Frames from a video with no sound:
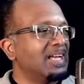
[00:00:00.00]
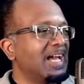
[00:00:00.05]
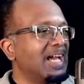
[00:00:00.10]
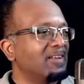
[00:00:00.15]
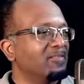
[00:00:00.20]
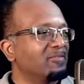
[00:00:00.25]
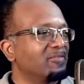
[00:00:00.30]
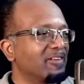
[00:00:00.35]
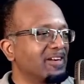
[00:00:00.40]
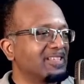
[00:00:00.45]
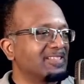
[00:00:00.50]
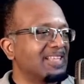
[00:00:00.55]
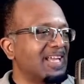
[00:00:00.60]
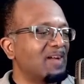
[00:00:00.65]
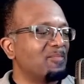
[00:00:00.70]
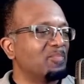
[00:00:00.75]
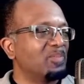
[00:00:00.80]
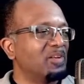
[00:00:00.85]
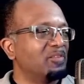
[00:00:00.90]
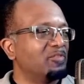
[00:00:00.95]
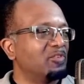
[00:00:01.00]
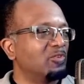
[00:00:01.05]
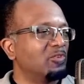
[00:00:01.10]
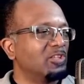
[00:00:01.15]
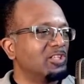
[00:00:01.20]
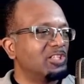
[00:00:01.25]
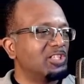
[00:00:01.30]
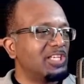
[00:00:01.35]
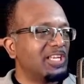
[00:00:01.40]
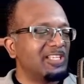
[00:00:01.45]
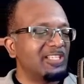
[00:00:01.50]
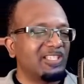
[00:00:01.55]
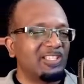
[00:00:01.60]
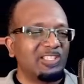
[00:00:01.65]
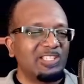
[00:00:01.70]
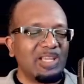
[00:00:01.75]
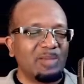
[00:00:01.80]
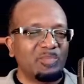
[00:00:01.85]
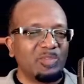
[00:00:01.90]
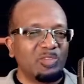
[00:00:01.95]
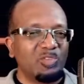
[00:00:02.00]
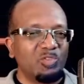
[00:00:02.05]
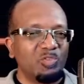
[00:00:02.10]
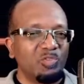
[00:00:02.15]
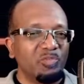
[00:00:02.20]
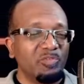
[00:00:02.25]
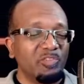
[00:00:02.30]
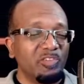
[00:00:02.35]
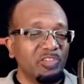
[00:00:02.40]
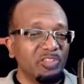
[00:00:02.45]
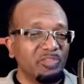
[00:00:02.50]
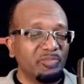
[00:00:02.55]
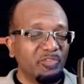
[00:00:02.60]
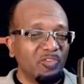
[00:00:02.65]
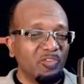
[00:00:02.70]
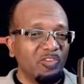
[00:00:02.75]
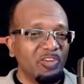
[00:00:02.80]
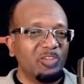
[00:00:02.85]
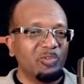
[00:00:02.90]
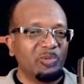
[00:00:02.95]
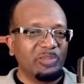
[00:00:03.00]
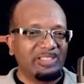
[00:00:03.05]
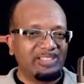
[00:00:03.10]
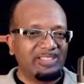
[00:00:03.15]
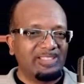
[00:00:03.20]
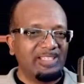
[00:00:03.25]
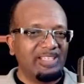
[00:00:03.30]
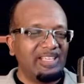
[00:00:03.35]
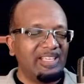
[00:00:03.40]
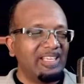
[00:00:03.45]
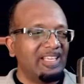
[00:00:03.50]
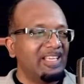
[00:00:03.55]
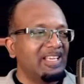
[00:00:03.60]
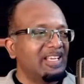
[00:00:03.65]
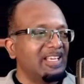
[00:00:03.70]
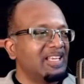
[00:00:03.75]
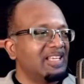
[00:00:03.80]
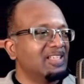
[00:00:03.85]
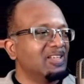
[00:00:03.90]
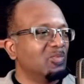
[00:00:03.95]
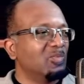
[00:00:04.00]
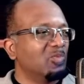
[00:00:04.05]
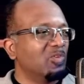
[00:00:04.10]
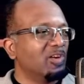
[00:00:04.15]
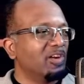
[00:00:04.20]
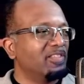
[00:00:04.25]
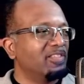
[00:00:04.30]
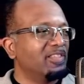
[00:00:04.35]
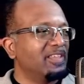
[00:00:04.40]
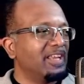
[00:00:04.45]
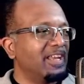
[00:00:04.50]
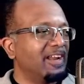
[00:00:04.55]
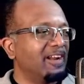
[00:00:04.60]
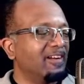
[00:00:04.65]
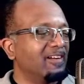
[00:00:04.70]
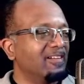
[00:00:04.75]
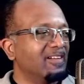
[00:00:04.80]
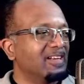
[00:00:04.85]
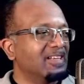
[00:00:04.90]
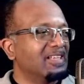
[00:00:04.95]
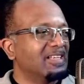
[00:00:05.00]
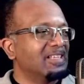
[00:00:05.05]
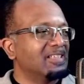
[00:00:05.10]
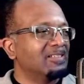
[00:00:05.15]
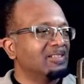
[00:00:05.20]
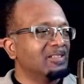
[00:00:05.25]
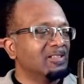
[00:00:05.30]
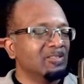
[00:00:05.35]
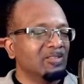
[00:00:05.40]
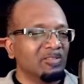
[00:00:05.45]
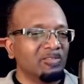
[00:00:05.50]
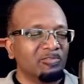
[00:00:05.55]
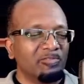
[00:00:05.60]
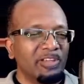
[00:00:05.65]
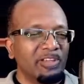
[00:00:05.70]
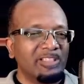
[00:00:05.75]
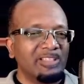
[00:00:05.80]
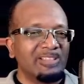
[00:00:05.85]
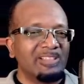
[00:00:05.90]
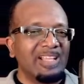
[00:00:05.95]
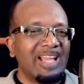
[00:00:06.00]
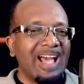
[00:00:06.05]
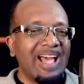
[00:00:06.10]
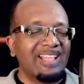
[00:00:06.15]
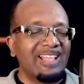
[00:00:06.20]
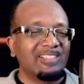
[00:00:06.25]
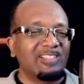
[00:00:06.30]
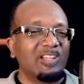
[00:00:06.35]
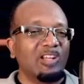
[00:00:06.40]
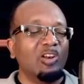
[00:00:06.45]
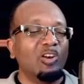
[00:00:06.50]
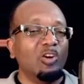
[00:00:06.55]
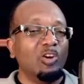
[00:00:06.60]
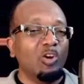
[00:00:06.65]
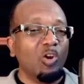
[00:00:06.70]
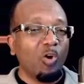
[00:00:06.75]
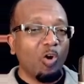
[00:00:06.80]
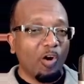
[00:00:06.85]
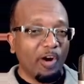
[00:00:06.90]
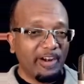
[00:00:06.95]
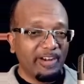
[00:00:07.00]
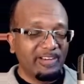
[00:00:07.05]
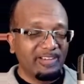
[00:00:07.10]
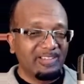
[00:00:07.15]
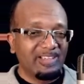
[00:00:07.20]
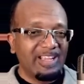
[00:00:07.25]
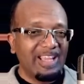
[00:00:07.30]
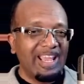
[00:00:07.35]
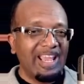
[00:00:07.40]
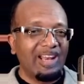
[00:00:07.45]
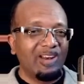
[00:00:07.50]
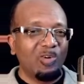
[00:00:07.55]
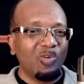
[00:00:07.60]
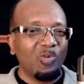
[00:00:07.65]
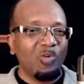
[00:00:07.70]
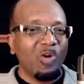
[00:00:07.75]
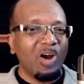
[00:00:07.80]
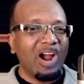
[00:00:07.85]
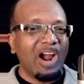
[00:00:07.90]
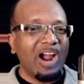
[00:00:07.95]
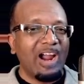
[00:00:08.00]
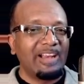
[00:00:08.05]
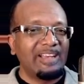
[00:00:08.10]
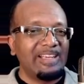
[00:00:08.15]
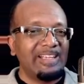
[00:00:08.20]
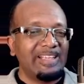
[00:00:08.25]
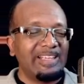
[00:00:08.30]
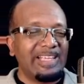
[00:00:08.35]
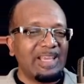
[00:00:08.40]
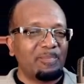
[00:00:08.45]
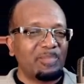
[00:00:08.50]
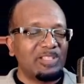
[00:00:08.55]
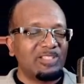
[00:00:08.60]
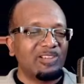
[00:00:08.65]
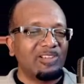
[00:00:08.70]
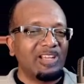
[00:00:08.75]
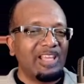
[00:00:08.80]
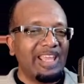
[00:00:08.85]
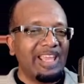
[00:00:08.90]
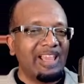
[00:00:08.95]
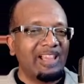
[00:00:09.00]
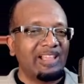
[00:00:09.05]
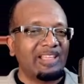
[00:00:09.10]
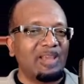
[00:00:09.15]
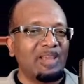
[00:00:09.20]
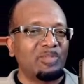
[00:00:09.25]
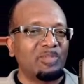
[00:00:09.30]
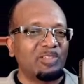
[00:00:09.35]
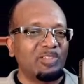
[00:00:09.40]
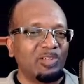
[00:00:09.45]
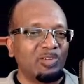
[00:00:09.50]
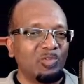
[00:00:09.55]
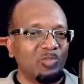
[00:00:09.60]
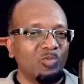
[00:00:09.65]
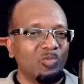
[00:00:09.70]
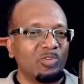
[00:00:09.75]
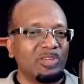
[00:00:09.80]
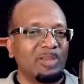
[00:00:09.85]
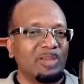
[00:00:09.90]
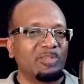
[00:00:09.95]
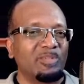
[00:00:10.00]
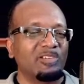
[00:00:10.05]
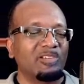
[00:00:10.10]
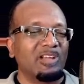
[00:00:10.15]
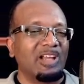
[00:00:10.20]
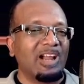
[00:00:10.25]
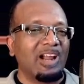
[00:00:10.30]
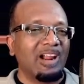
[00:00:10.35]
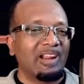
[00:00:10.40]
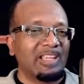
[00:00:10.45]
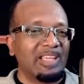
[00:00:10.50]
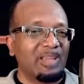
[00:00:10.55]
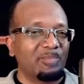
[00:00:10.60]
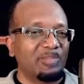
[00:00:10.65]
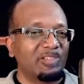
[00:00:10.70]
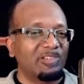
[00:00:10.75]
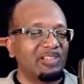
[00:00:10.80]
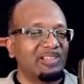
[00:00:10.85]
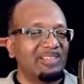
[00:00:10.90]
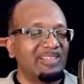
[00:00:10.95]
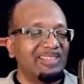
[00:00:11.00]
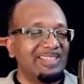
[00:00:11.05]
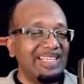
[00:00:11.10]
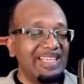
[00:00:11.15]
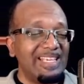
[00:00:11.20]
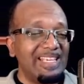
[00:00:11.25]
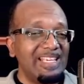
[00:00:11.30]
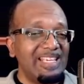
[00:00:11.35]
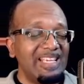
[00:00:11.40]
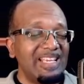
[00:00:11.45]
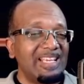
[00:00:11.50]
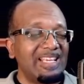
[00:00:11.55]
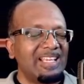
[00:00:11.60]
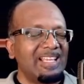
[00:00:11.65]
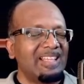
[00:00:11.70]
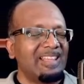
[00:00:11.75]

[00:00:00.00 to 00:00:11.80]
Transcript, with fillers: And for example, if you go to Genesis chapter 2, verse 4, you will see the word there written as Lord, L O R D, capital L, capital O, capital R, capital D.